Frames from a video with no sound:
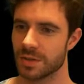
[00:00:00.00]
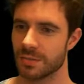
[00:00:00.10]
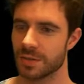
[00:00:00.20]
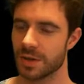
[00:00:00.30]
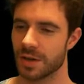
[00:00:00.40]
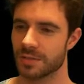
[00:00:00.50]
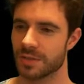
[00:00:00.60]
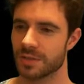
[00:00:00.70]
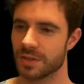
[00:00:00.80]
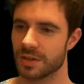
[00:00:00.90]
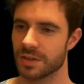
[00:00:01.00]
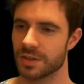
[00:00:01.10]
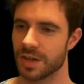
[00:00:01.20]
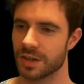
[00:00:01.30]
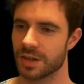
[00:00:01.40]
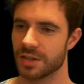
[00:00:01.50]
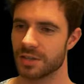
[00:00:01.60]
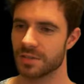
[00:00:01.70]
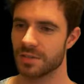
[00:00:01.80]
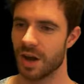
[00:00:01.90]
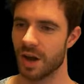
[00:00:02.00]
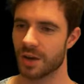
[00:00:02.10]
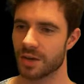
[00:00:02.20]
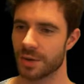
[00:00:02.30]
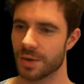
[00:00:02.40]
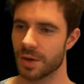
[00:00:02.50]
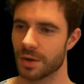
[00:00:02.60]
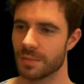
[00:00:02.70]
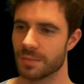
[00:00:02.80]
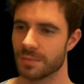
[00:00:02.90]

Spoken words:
But I have decided to get an Age of Dark going on.